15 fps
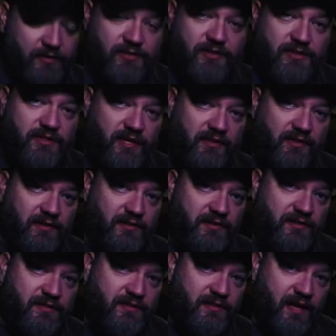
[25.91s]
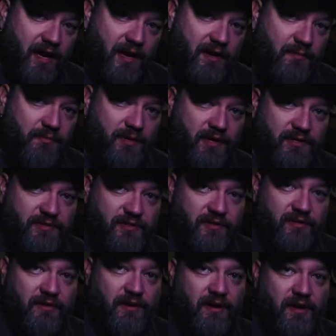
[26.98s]
should check the tire
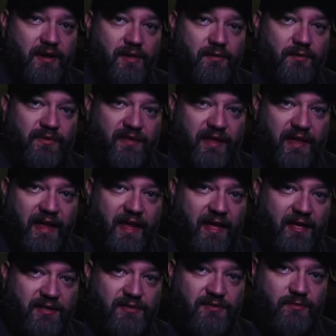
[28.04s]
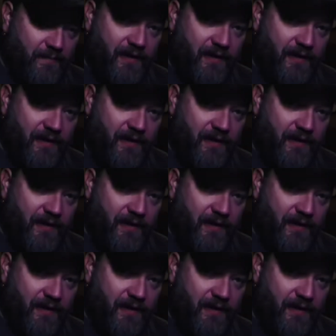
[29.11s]
pressure with a gauge.